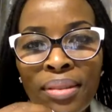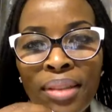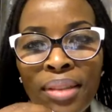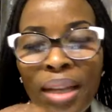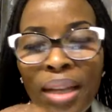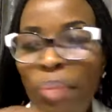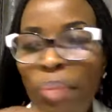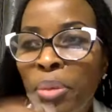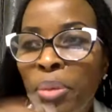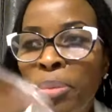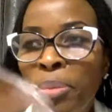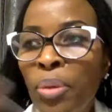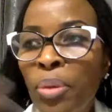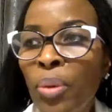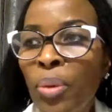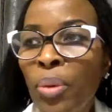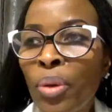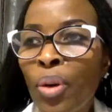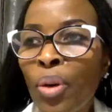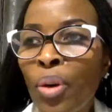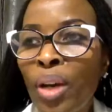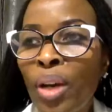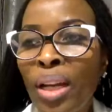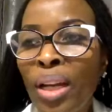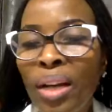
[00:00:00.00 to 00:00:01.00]
and people were
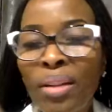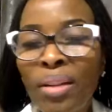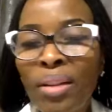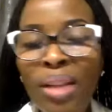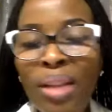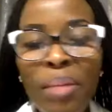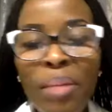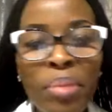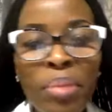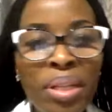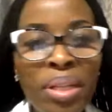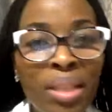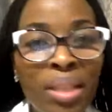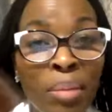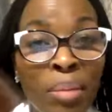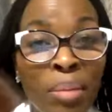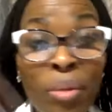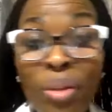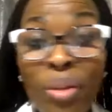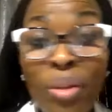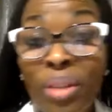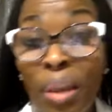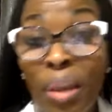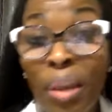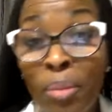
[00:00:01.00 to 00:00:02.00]
calling out companies. I'm
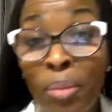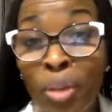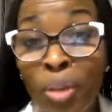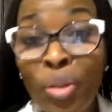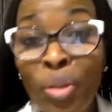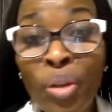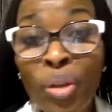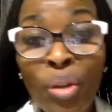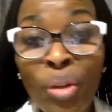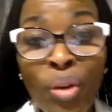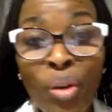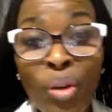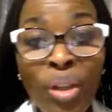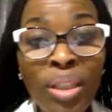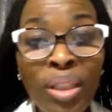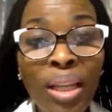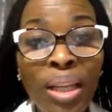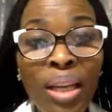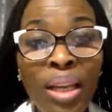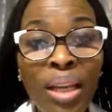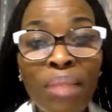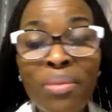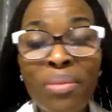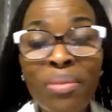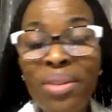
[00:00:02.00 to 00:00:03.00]
not I'm not going to call
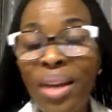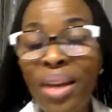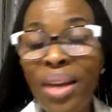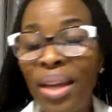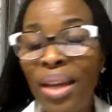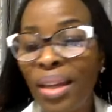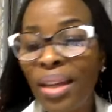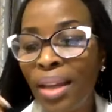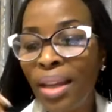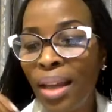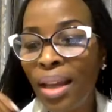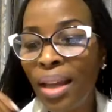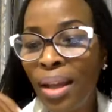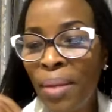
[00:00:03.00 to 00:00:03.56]
names, right?